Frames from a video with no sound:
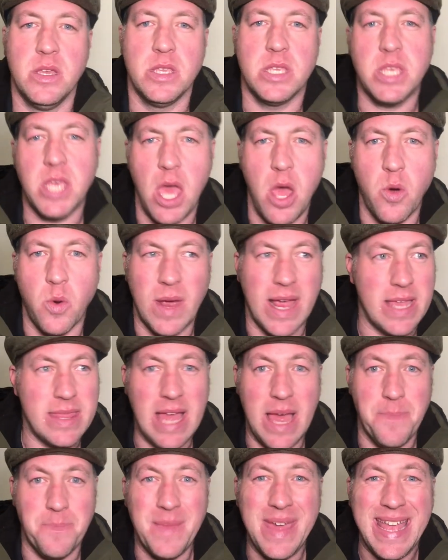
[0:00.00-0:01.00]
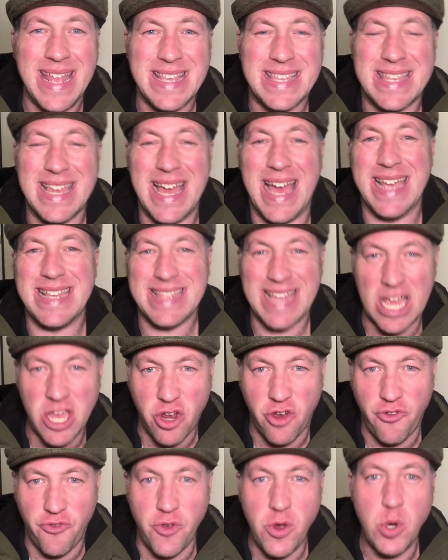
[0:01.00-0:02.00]
So that means that in that
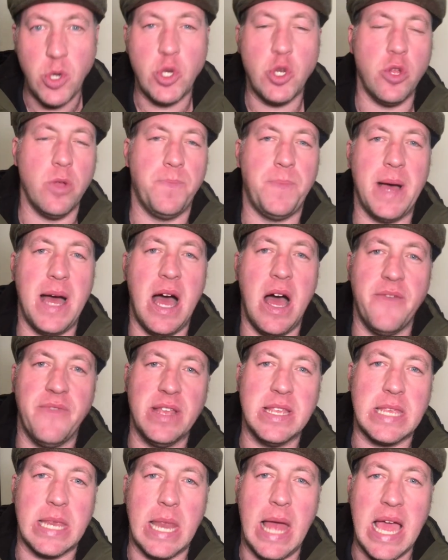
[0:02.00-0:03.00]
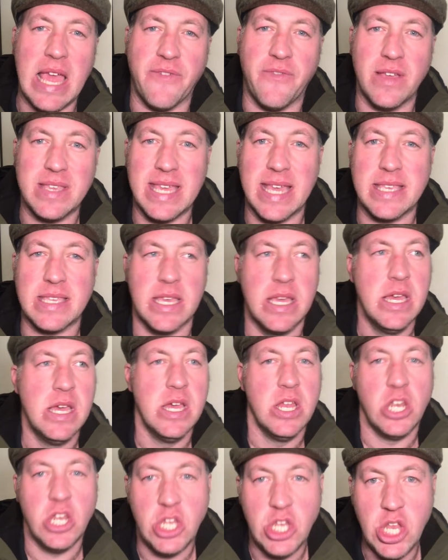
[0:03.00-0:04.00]
crucial part of its life, as it's
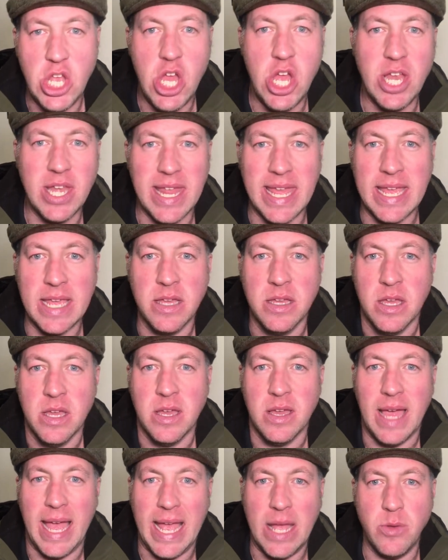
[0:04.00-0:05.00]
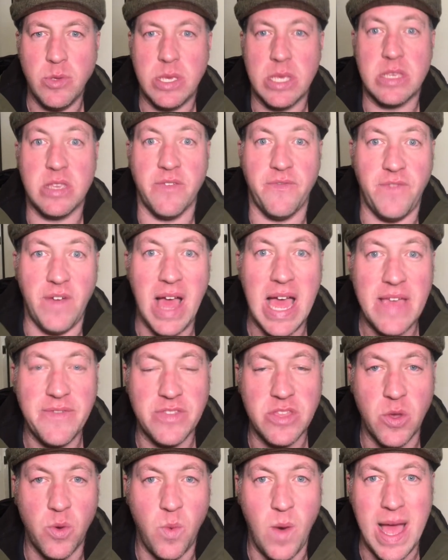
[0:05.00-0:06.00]
learning how to survive in
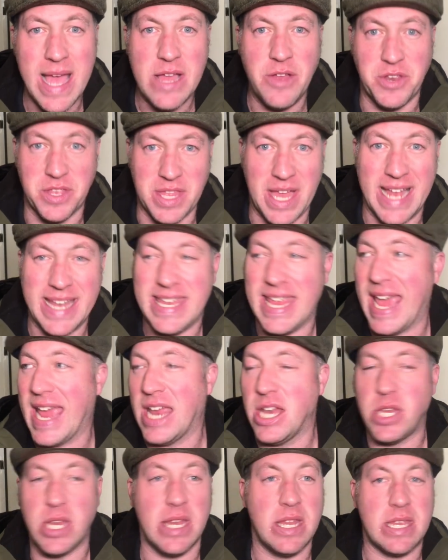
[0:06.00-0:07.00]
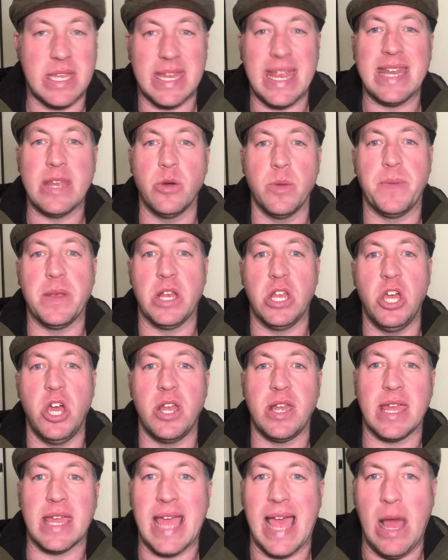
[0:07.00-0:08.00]
the wild at that age, instead it would be
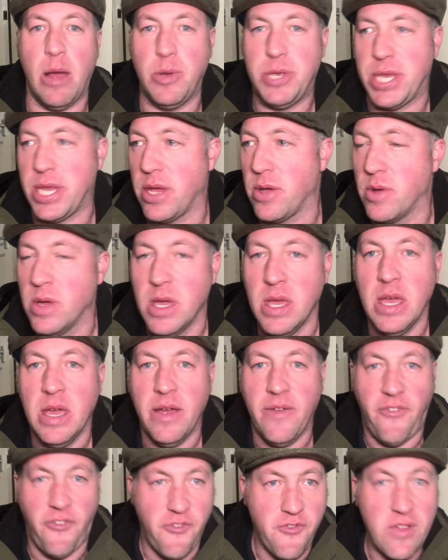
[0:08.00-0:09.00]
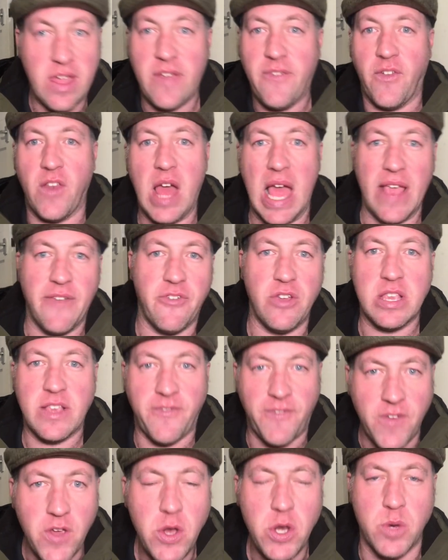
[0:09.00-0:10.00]
learning how to free fly for its
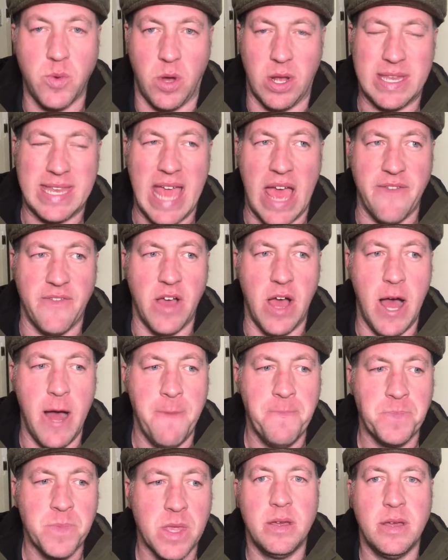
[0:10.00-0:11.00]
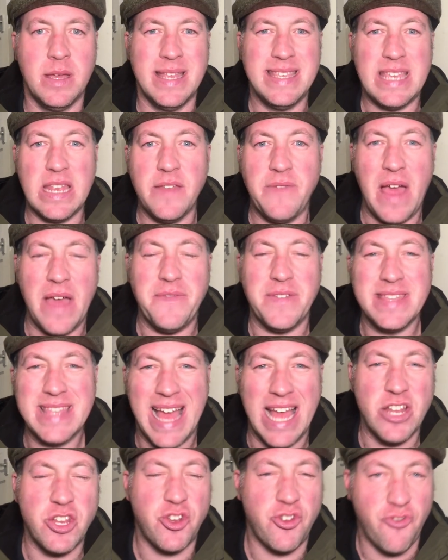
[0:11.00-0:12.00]
food or whatever, instead of having
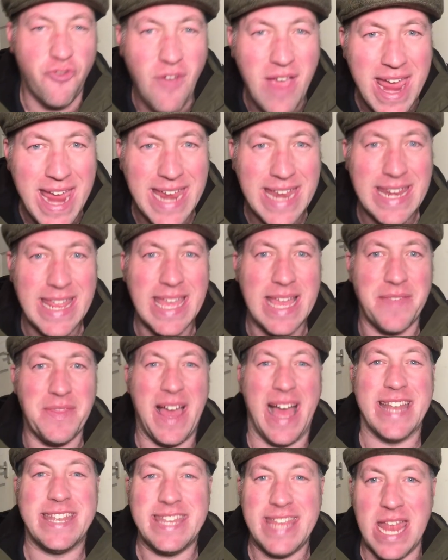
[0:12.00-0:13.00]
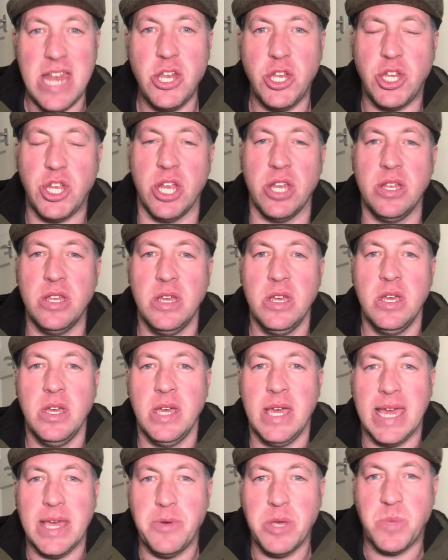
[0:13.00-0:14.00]
that training and that attention,
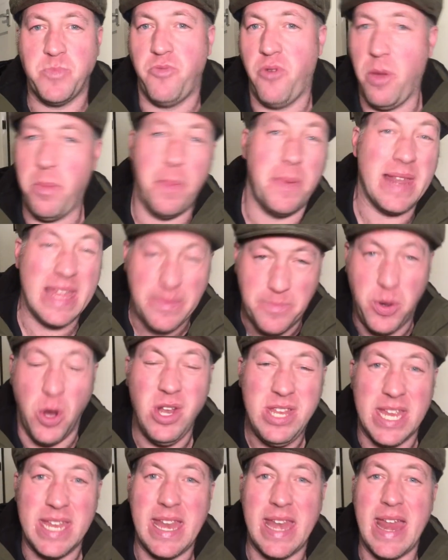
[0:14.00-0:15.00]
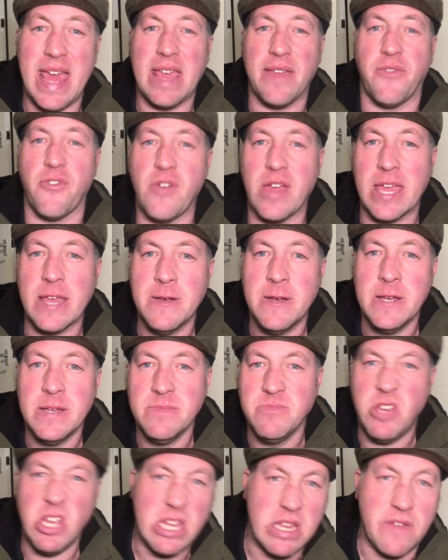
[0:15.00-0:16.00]
it was probably put in an aviary,
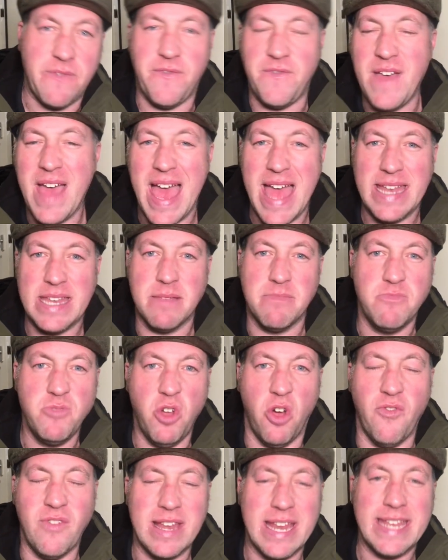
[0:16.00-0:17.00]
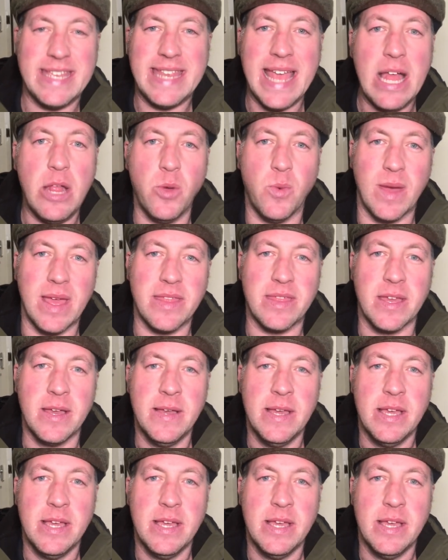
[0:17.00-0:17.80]
just fed, not really dealt with.